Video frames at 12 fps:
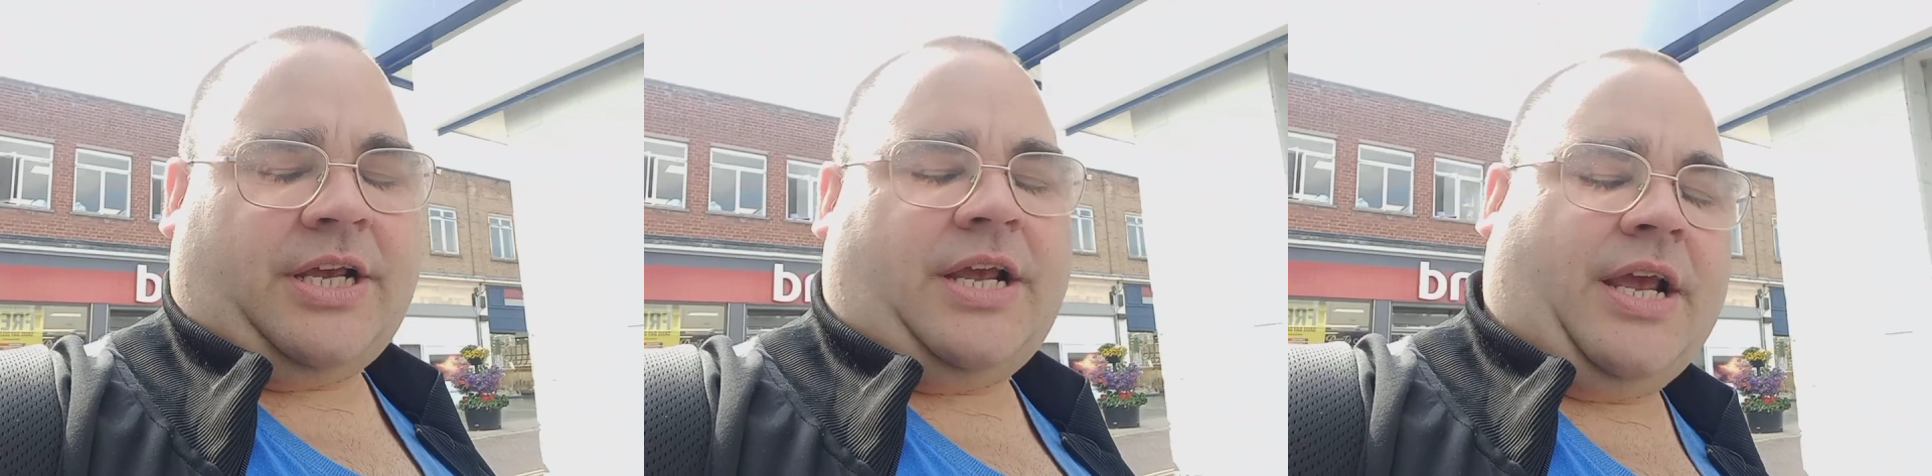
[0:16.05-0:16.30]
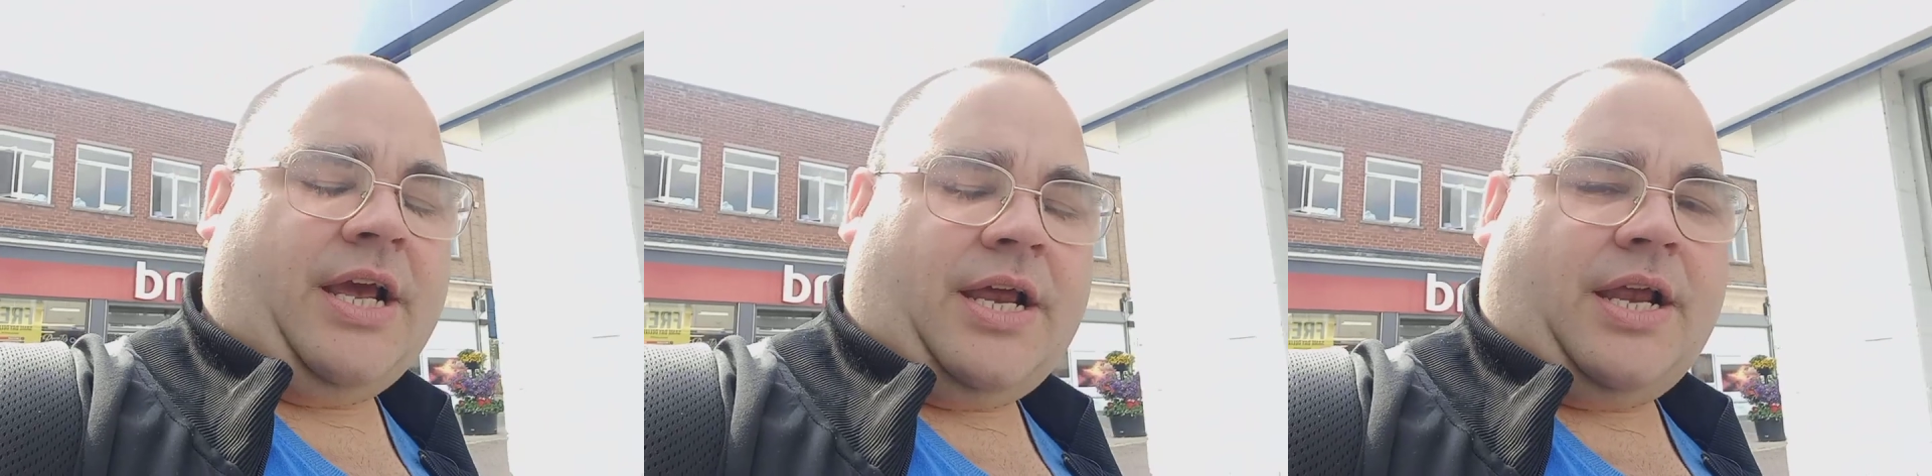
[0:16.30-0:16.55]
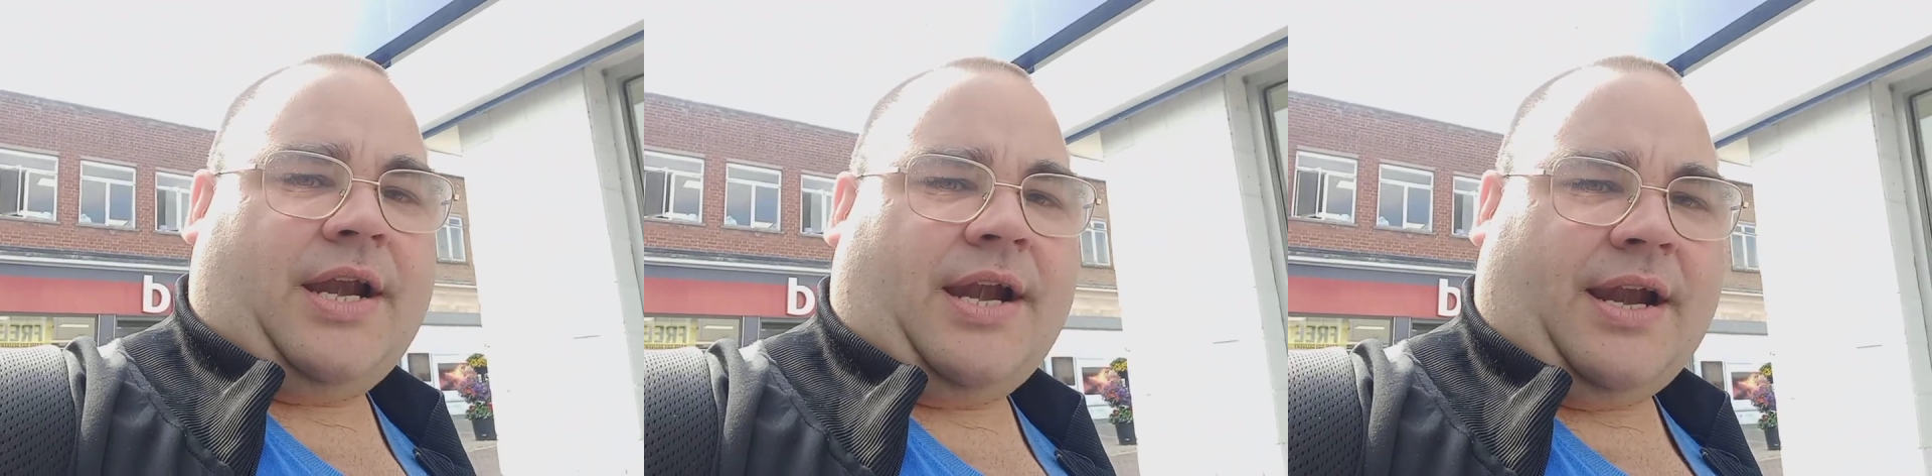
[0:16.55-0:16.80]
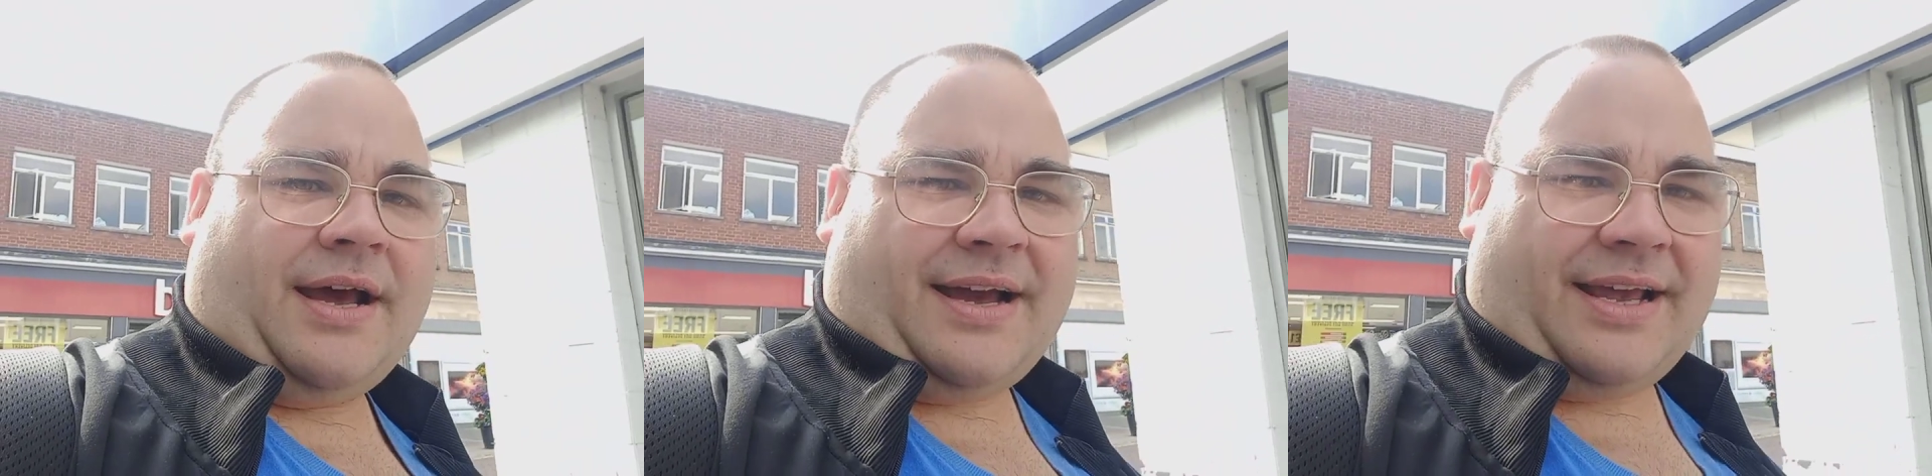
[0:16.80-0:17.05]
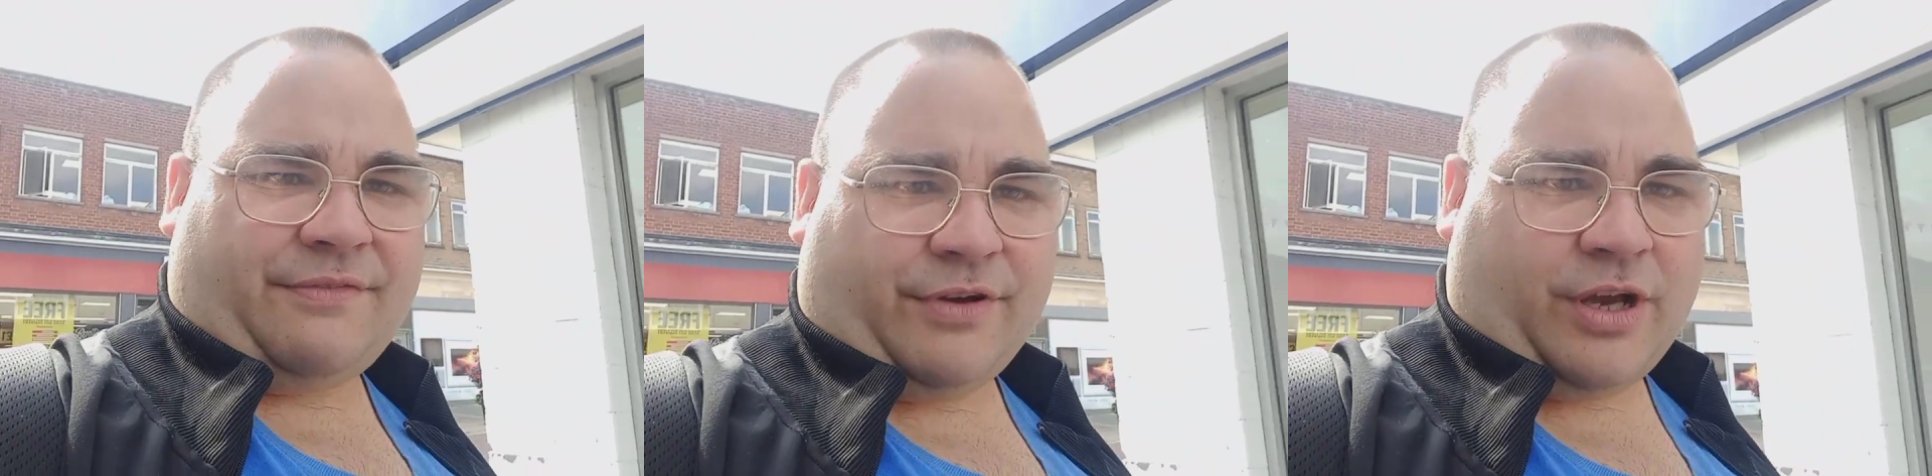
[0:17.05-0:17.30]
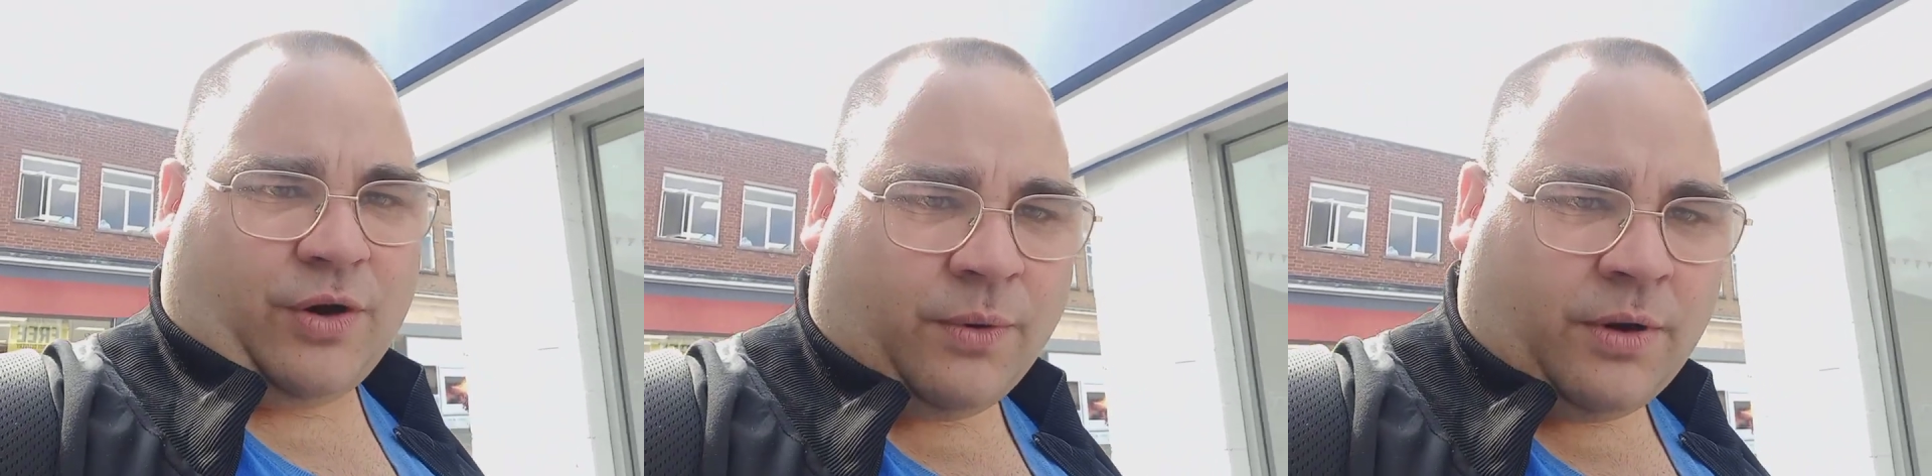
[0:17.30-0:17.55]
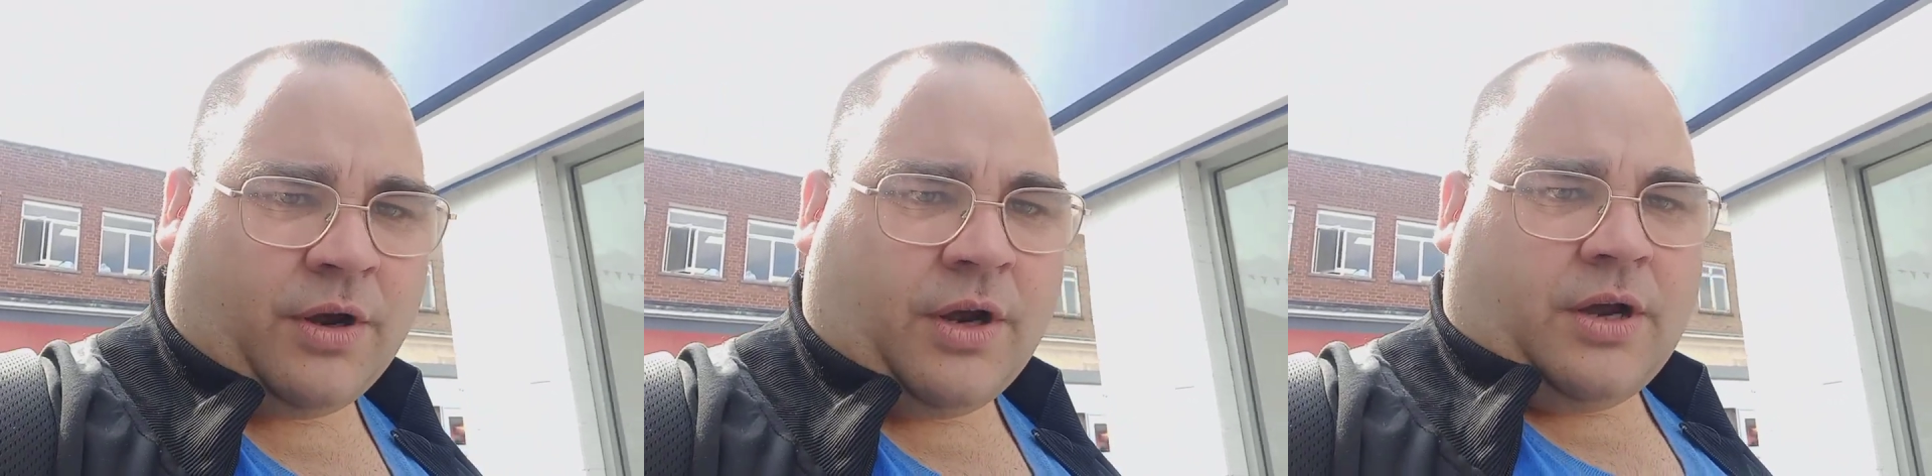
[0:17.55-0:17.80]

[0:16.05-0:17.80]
here in Haverhill,